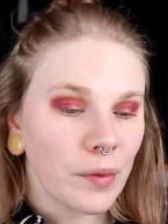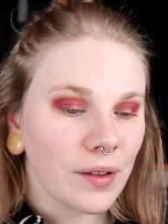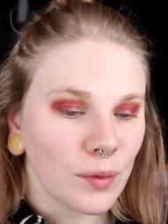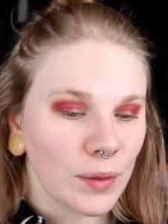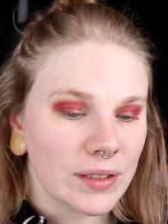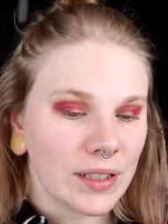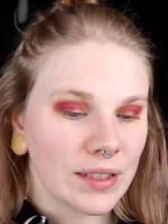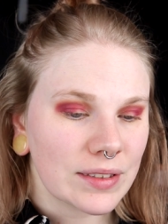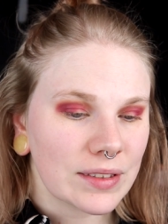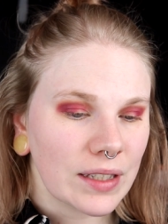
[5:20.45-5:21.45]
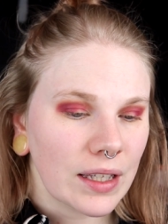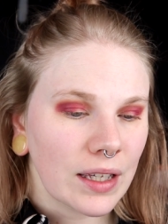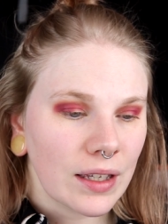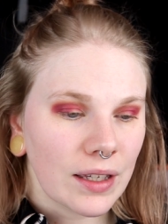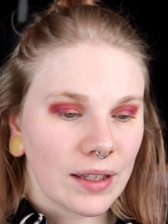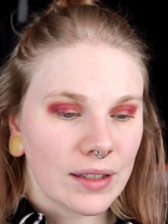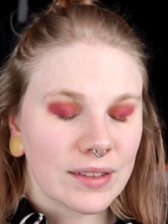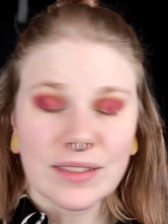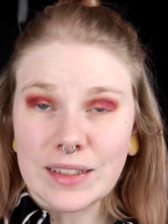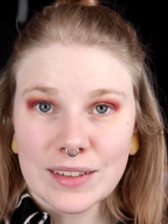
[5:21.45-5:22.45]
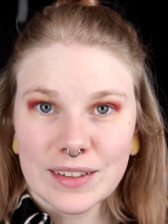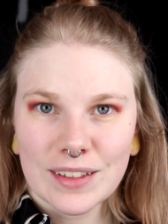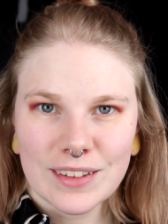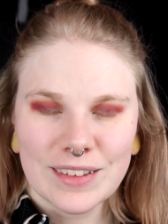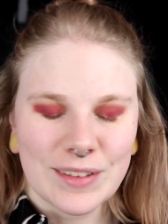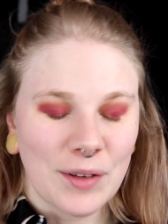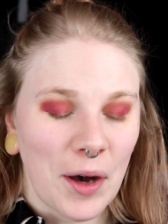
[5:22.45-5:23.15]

this will just stick to